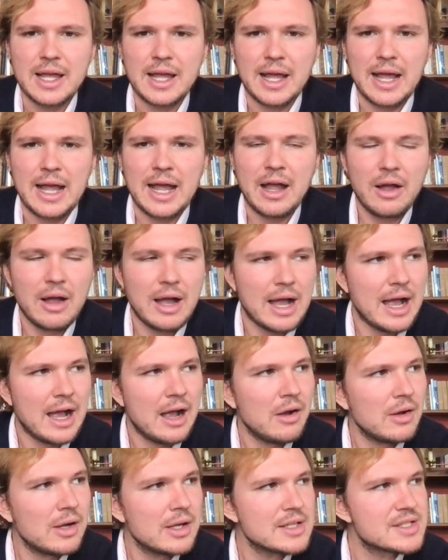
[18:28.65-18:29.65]

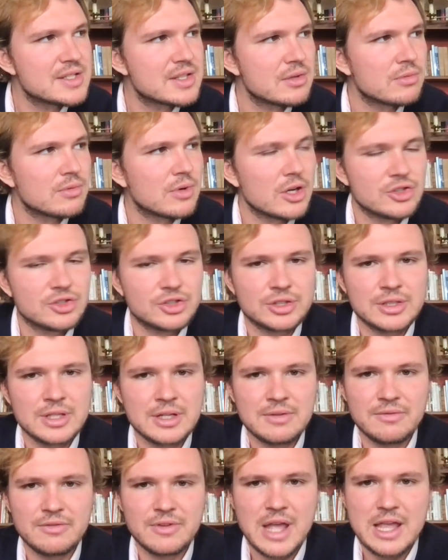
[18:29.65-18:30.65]
How has the Russian
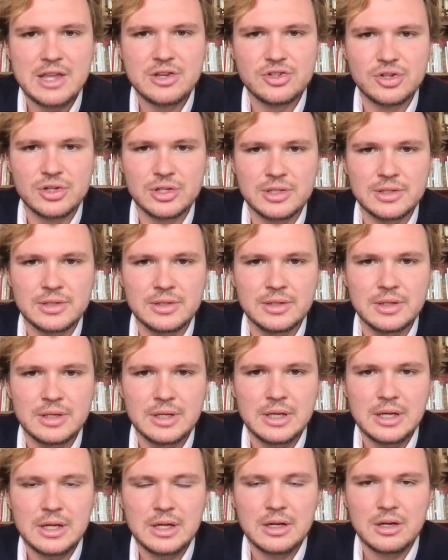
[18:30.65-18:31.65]
invasion
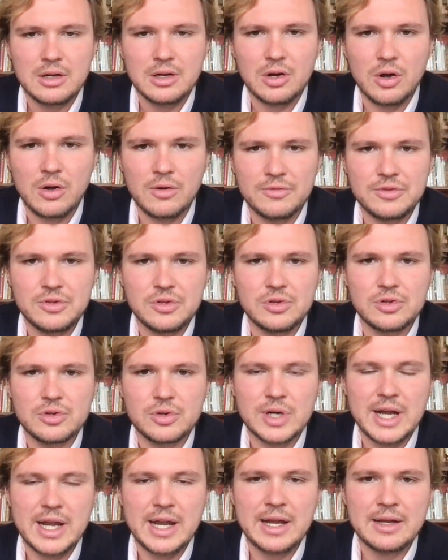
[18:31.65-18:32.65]
of
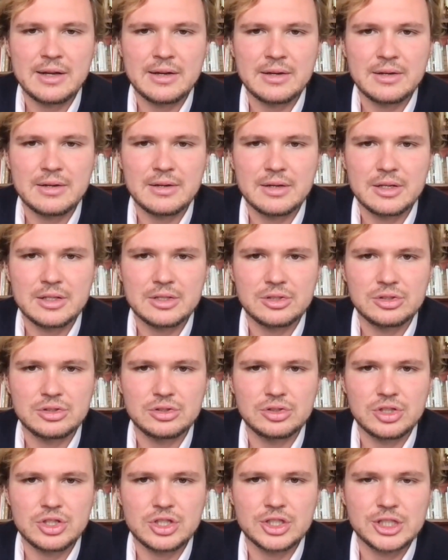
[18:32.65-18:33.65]
Ukraine
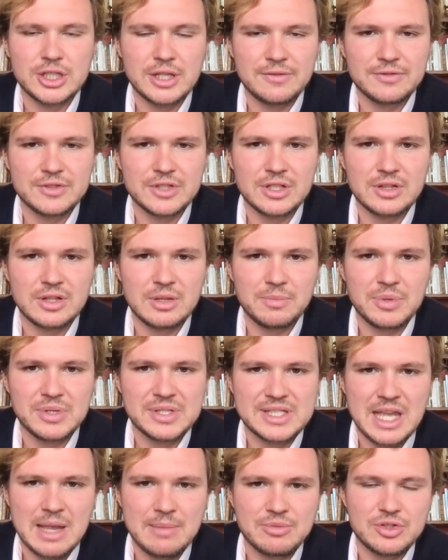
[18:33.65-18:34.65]
shifted the
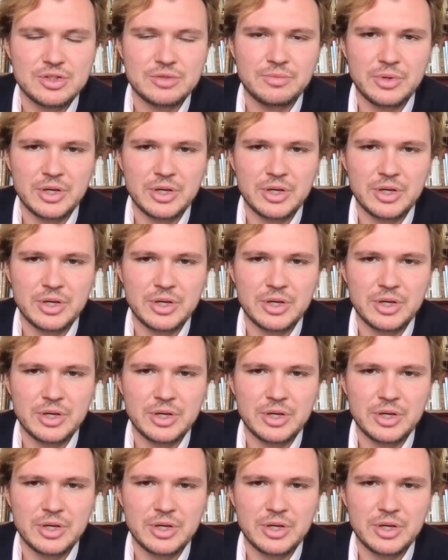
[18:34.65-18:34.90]
perception?